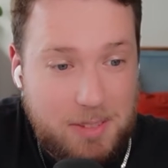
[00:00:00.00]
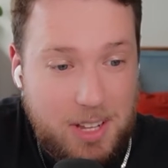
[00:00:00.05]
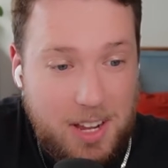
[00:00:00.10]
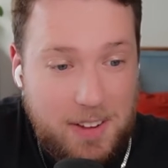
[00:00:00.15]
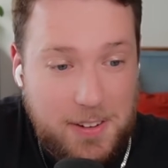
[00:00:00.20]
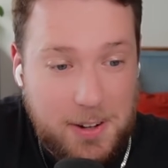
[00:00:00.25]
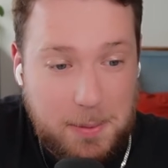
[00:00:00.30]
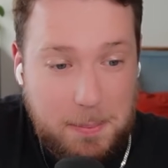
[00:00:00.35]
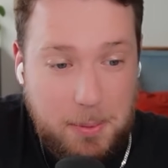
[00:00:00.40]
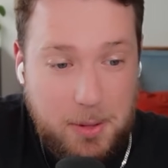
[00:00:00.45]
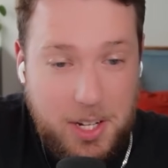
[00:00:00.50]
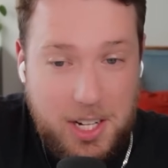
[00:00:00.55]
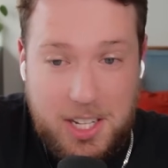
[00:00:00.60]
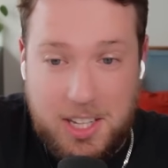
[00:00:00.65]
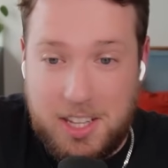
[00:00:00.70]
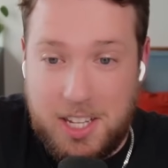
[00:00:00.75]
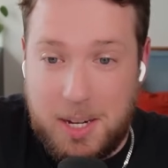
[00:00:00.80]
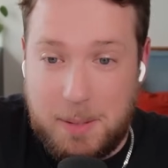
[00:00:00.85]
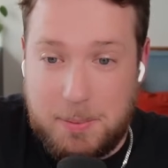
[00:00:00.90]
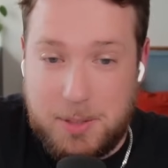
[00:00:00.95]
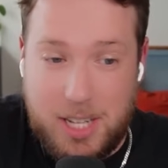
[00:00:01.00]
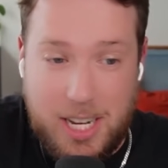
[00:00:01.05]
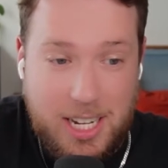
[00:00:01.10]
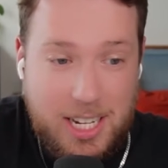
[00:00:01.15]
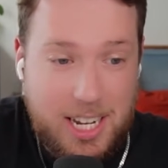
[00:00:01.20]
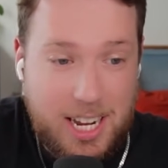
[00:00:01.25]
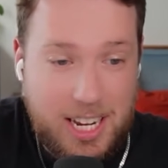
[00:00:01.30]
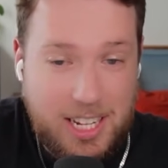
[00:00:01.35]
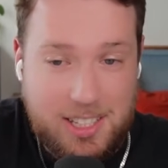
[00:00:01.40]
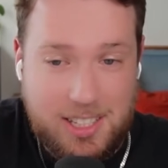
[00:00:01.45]
If you're pleading the upside
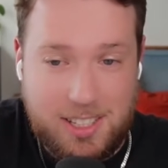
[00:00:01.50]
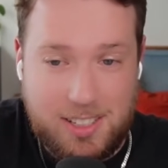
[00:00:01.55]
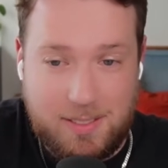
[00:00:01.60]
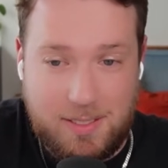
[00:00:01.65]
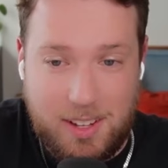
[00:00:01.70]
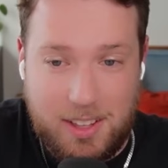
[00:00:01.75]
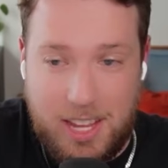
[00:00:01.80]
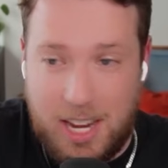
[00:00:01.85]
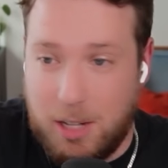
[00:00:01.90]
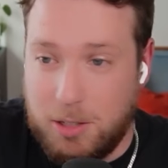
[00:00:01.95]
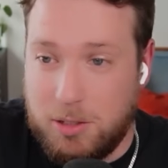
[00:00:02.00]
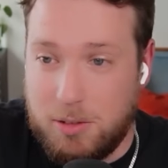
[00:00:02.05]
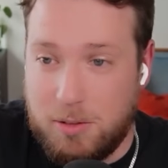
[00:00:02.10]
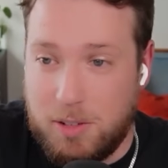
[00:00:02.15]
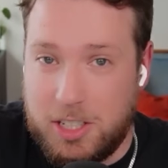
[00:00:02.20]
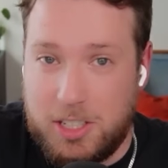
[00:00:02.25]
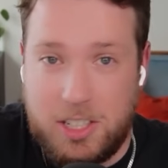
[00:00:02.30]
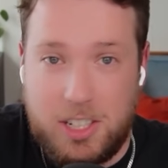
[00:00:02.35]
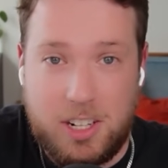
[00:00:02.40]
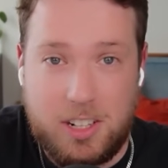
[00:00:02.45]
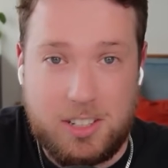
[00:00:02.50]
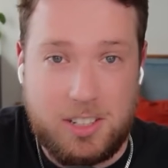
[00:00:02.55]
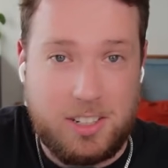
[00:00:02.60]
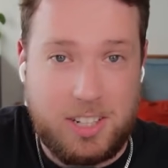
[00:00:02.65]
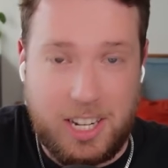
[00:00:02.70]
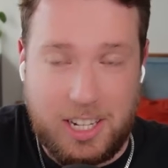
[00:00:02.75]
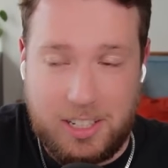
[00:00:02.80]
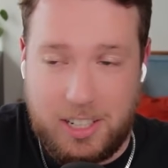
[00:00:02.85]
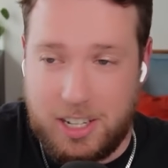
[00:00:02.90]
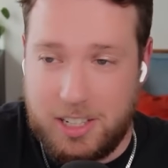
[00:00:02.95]
case, 1,000 rushing yards and
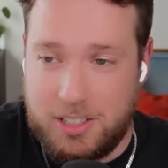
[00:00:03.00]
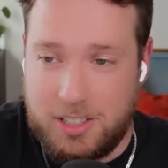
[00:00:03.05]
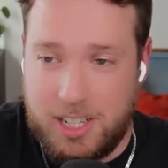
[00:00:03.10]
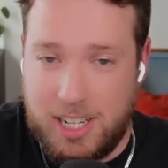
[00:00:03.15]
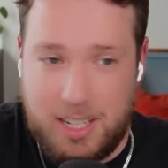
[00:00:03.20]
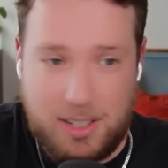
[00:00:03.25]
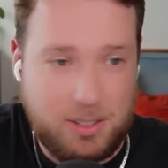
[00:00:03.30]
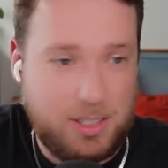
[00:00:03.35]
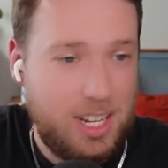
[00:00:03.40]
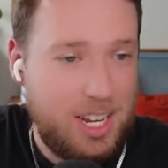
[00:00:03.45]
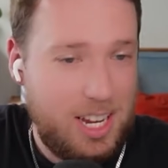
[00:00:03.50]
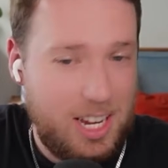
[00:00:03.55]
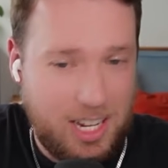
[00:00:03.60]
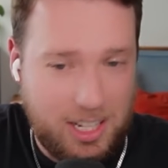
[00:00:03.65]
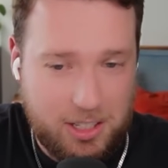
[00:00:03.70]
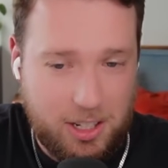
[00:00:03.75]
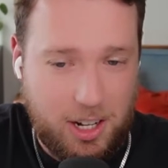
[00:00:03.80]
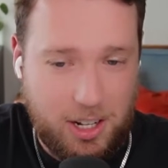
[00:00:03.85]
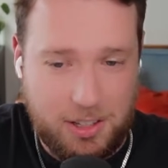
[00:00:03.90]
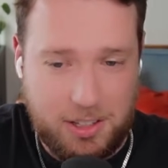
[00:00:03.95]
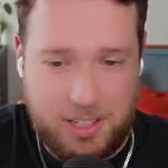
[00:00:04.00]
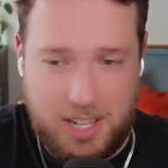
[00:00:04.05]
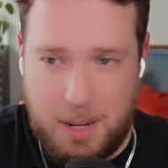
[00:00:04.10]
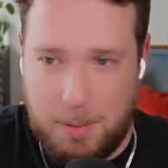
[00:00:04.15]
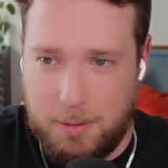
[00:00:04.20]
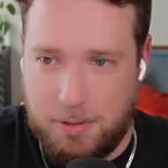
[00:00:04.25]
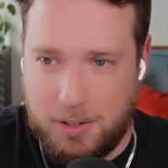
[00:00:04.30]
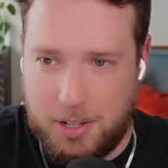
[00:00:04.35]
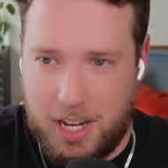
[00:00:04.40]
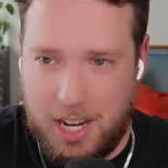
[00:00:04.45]
10 touchdowns is on the
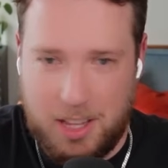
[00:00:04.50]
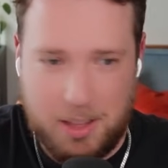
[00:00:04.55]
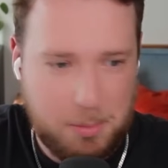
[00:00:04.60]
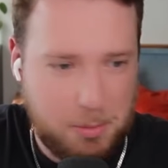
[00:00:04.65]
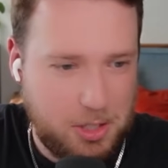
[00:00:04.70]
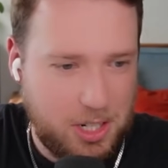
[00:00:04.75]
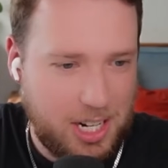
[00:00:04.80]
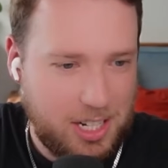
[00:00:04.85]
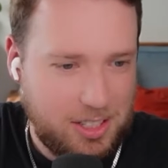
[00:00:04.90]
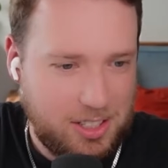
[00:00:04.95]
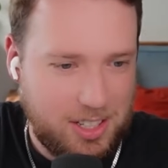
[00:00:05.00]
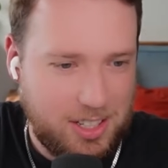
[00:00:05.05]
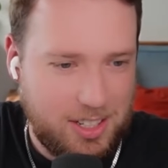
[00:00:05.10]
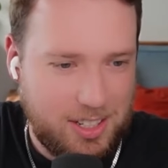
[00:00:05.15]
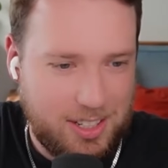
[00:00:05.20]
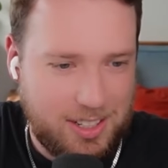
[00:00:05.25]
table for Kaleb Johnson.